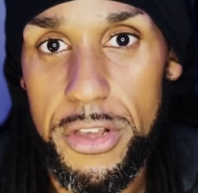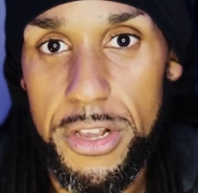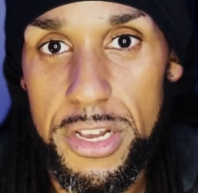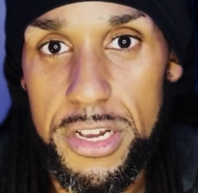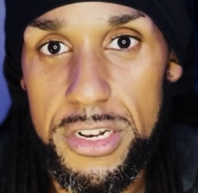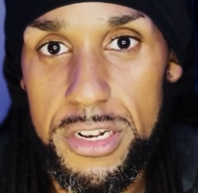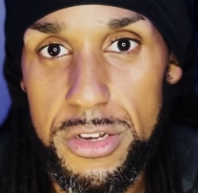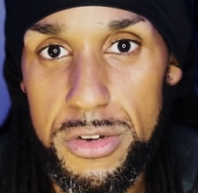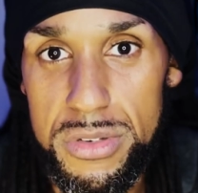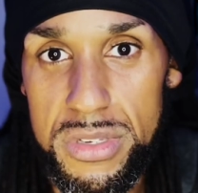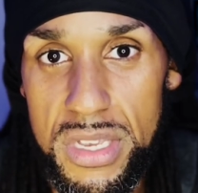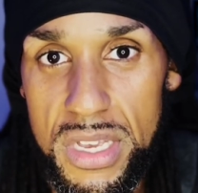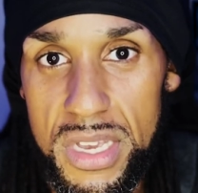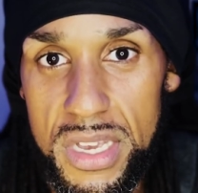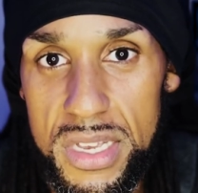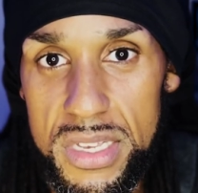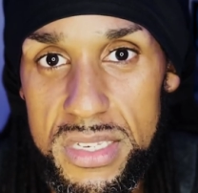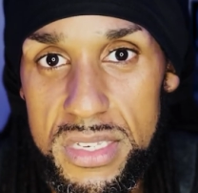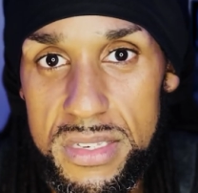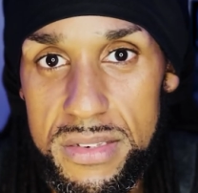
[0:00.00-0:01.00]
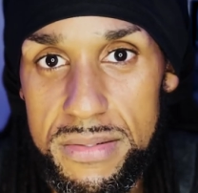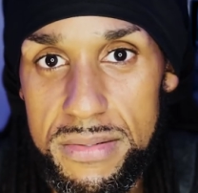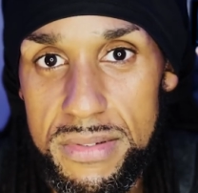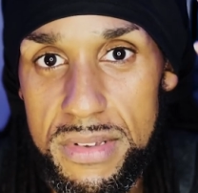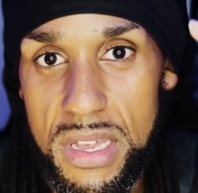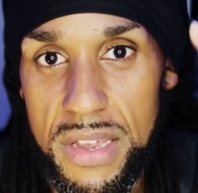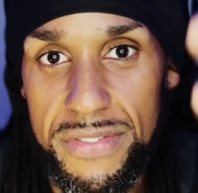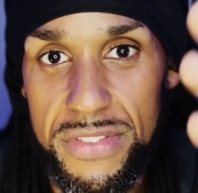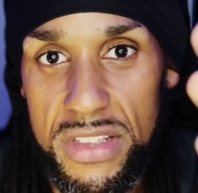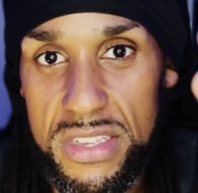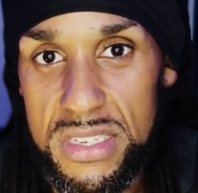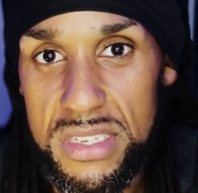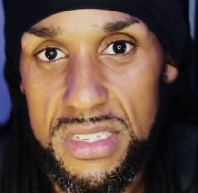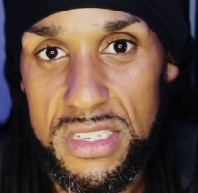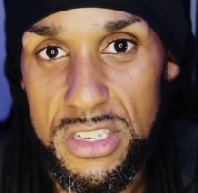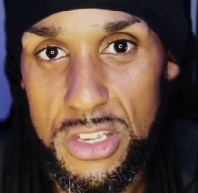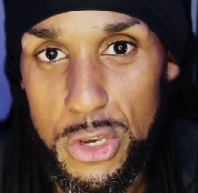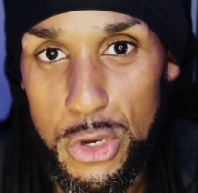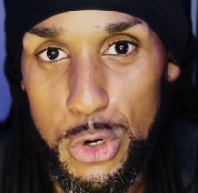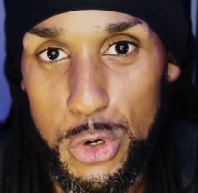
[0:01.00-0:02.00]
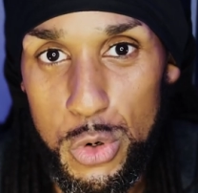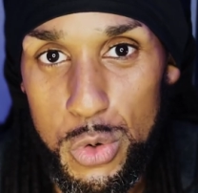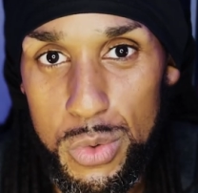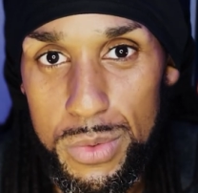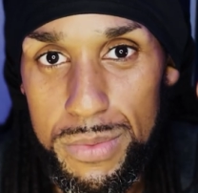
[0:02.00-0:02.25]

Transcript: good news is, if this is you,